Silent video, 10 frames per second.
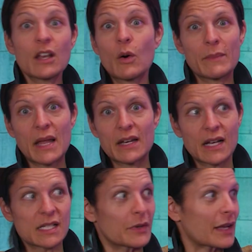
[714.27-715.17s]
no, I'm not an
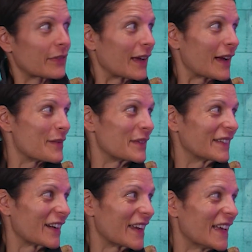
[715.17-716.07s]
expert at that. I
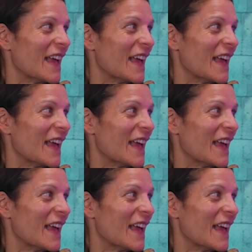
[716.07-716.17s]
mean, right?